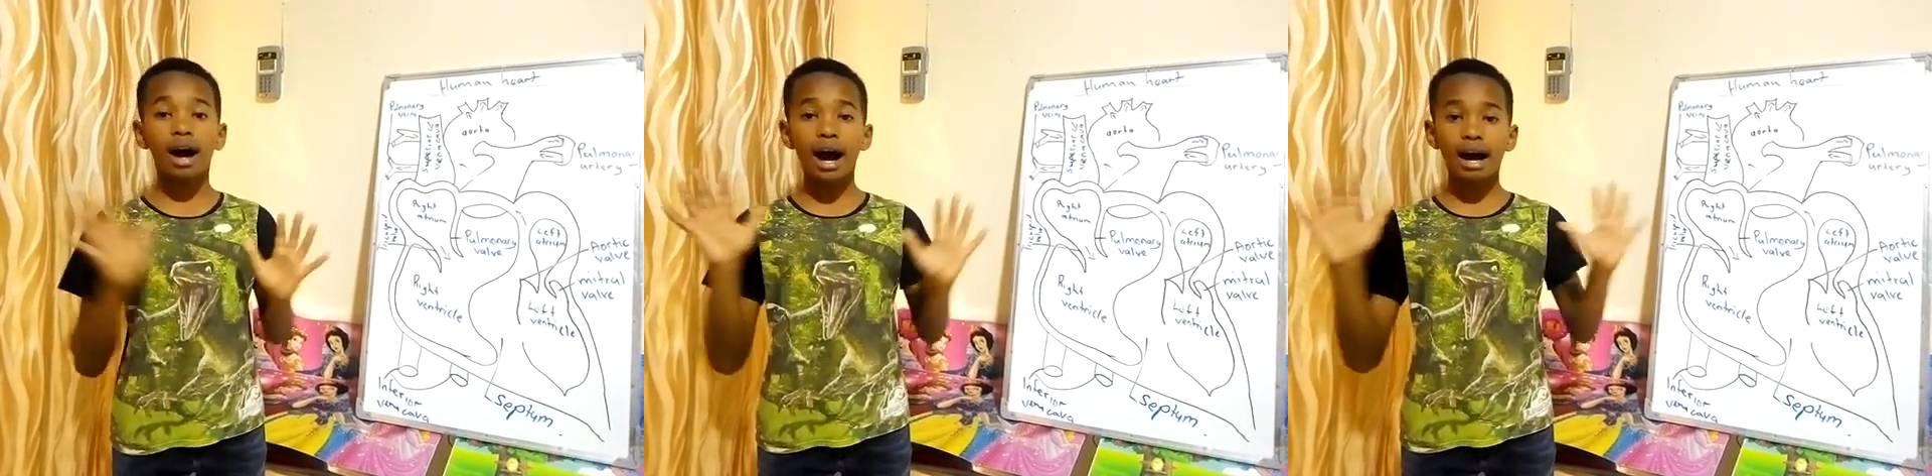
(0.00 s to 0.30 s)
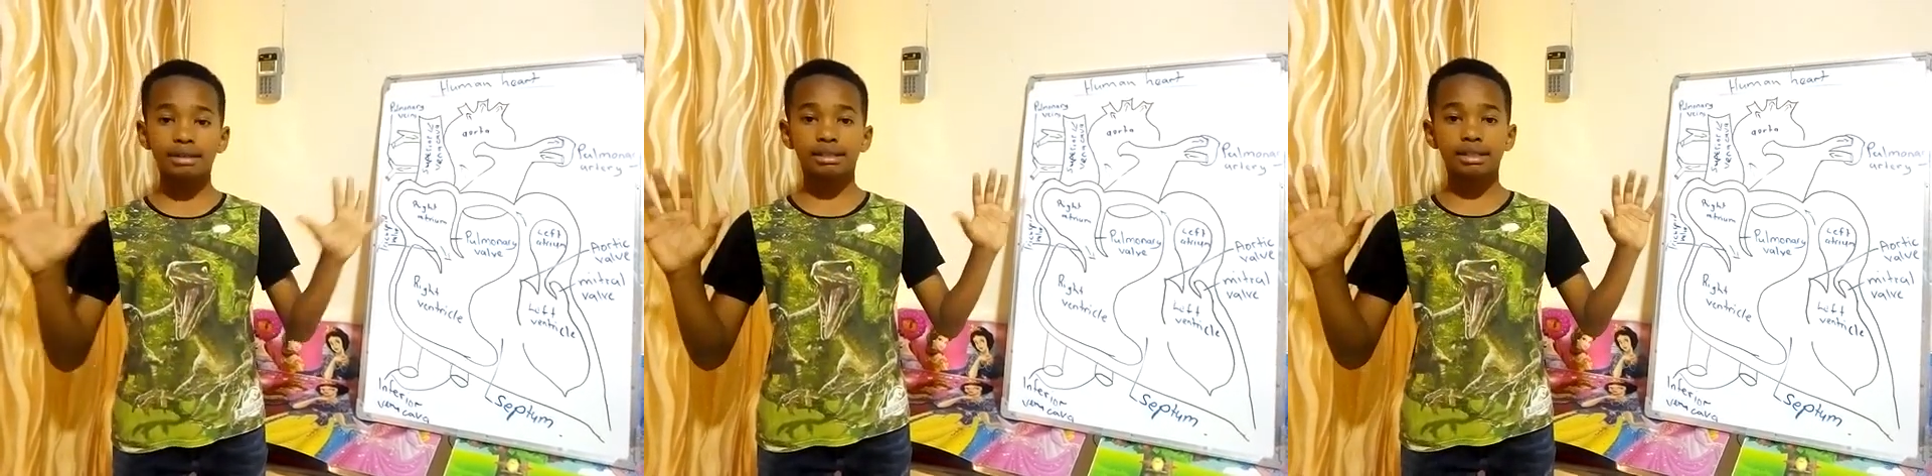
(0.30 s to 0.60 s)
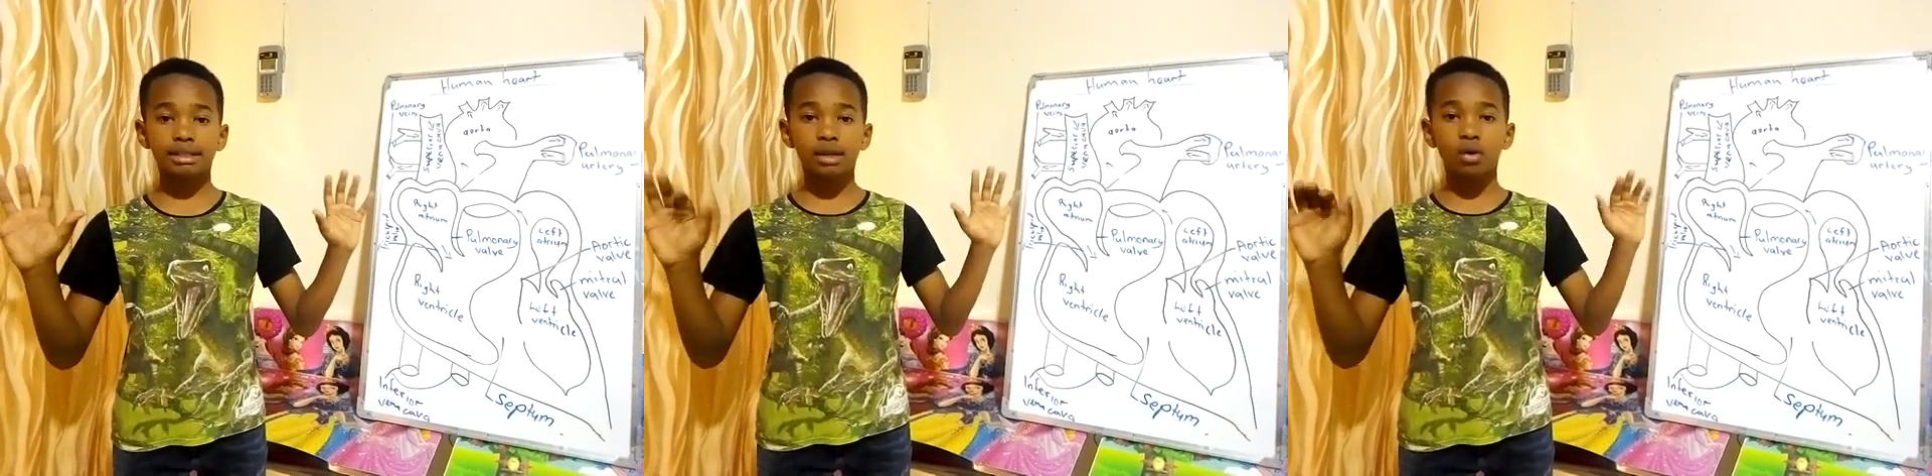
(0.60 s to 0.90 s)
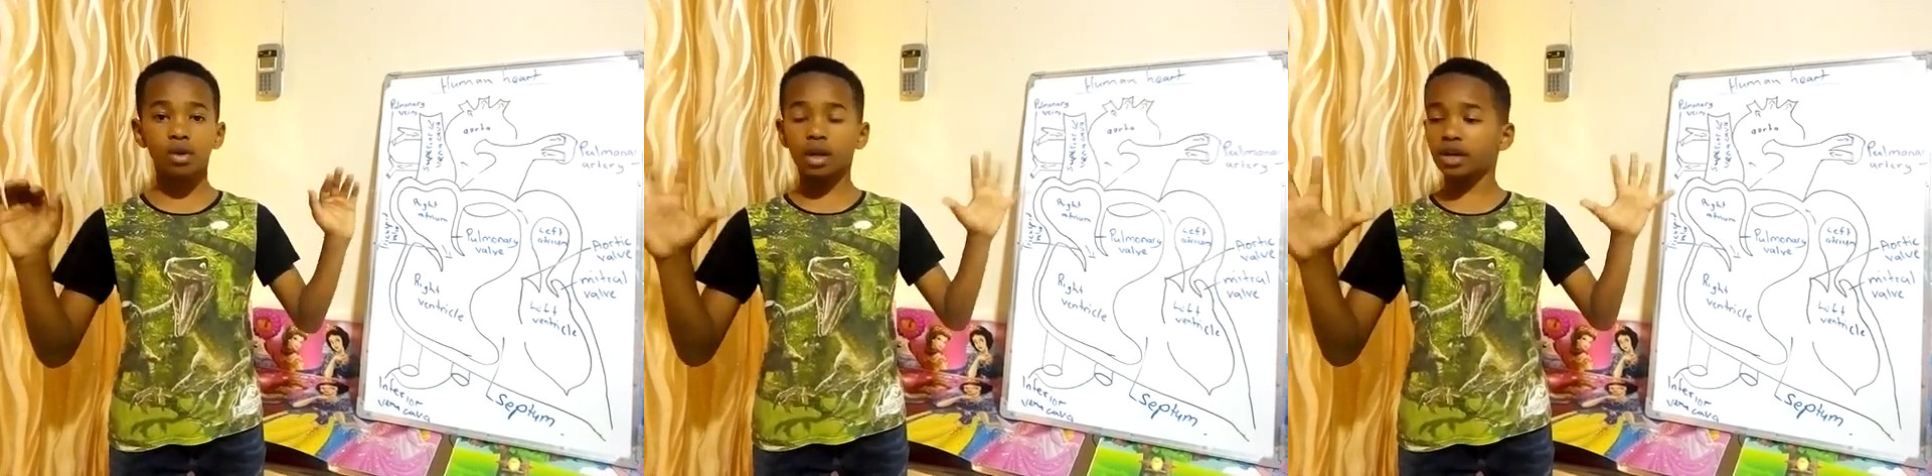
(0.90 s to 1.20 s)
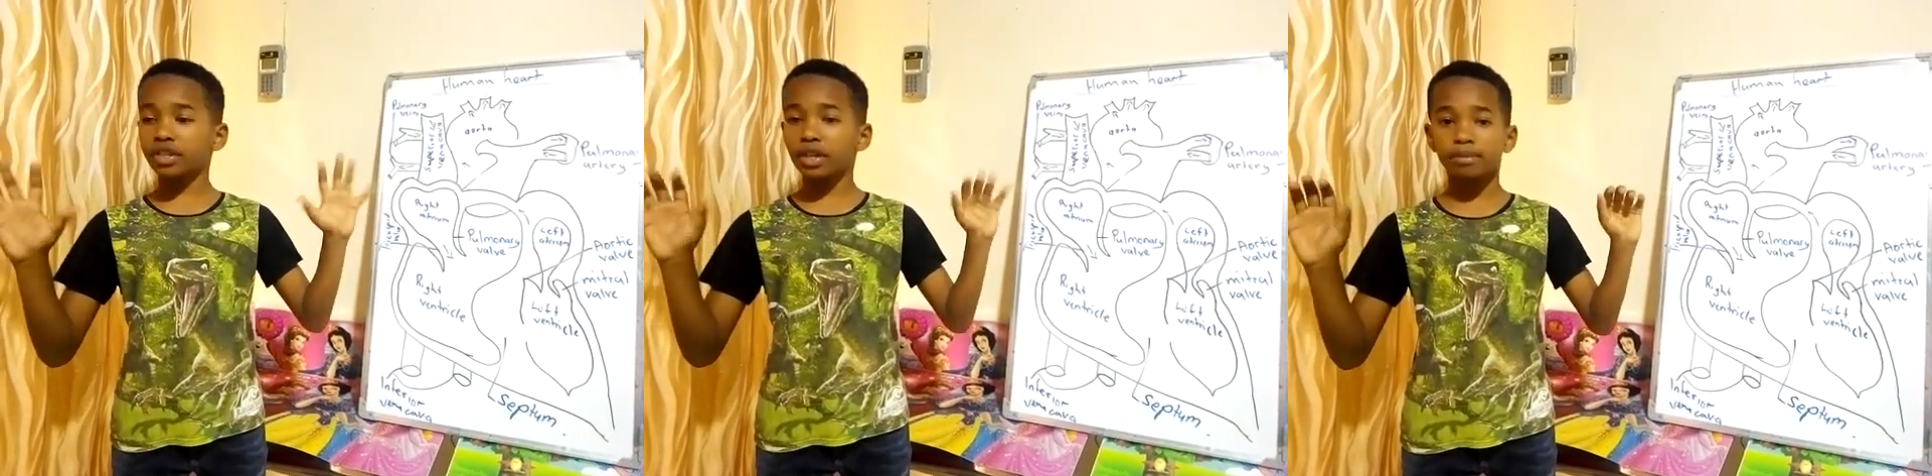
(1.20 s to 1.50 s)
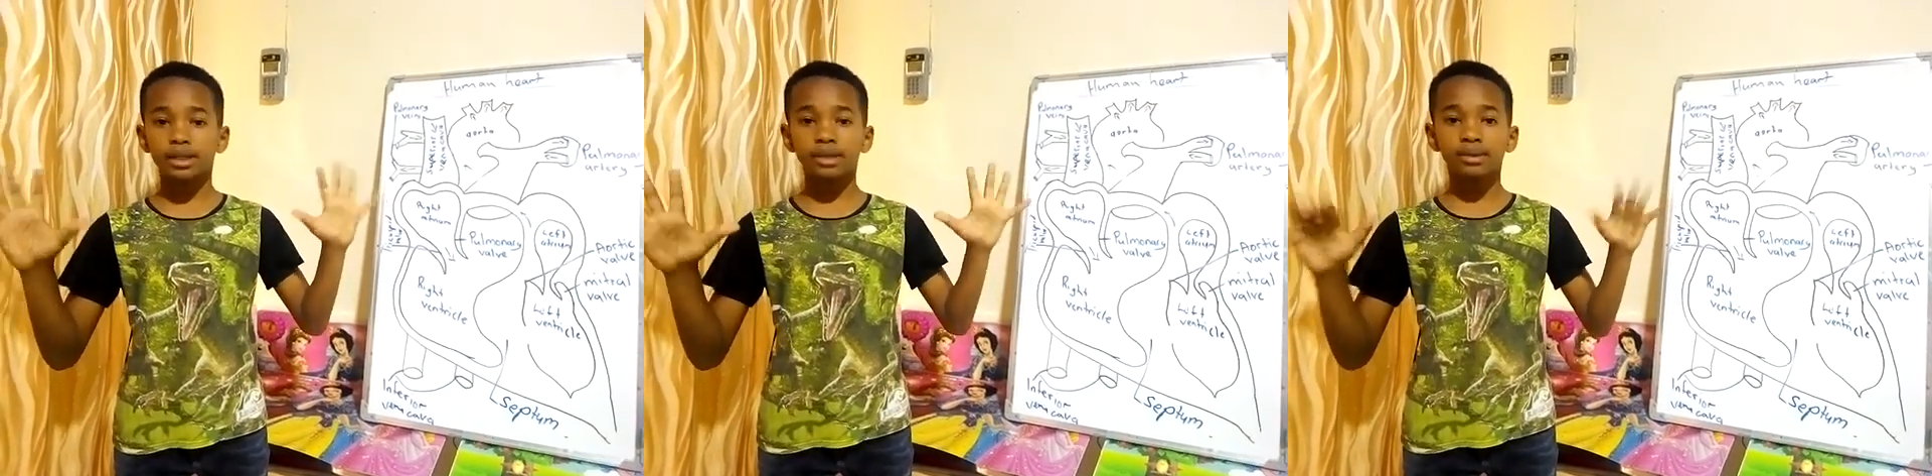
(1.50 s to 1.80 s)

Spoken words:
hands and our thumbs.